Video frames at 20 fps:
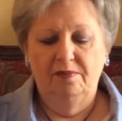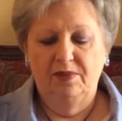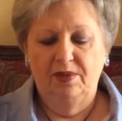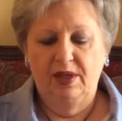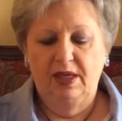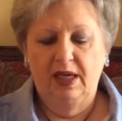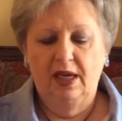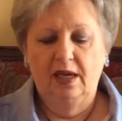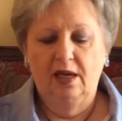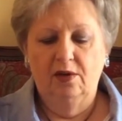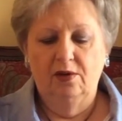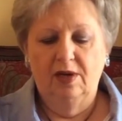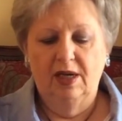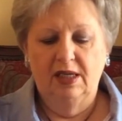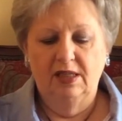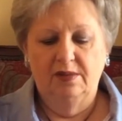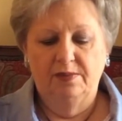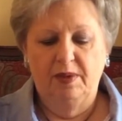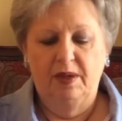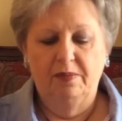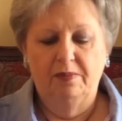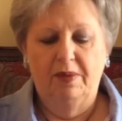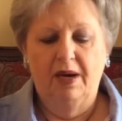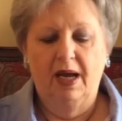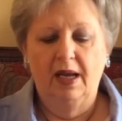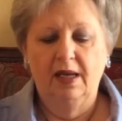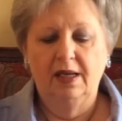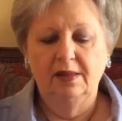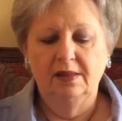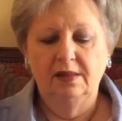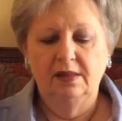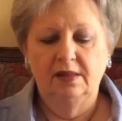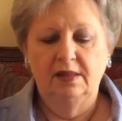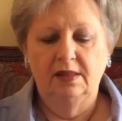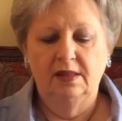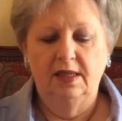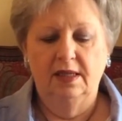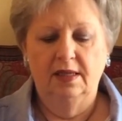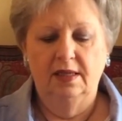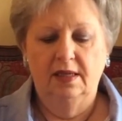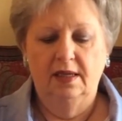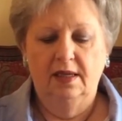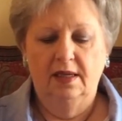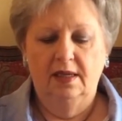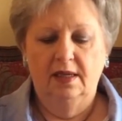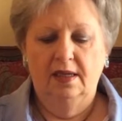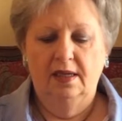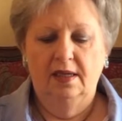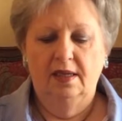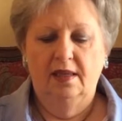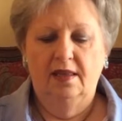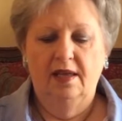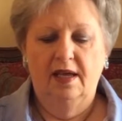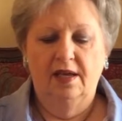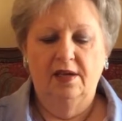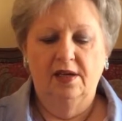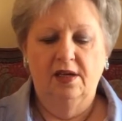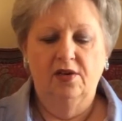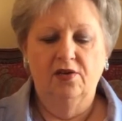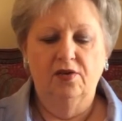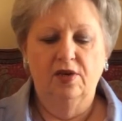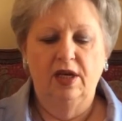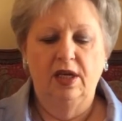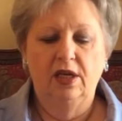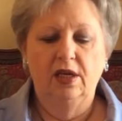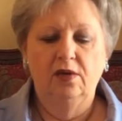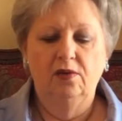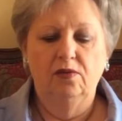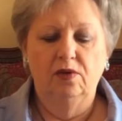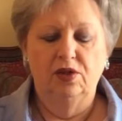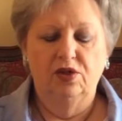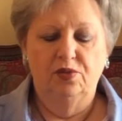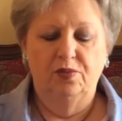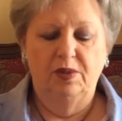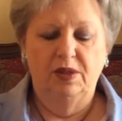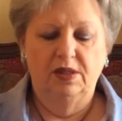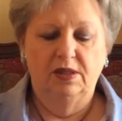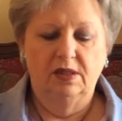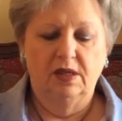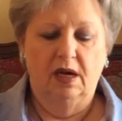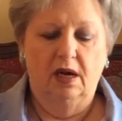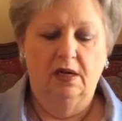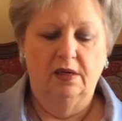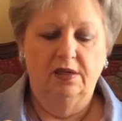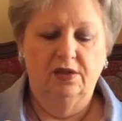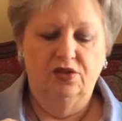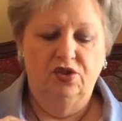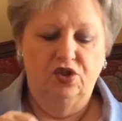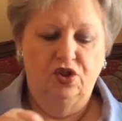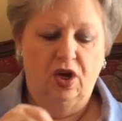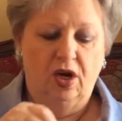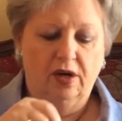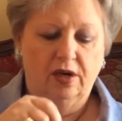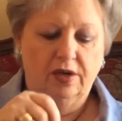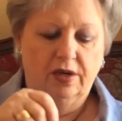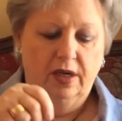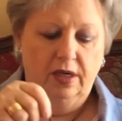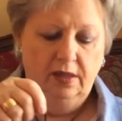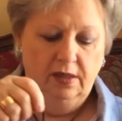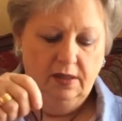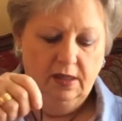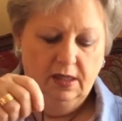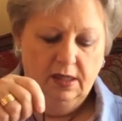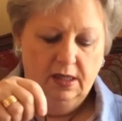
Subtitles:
Yellow has been balanced, then green, which means heart chakra,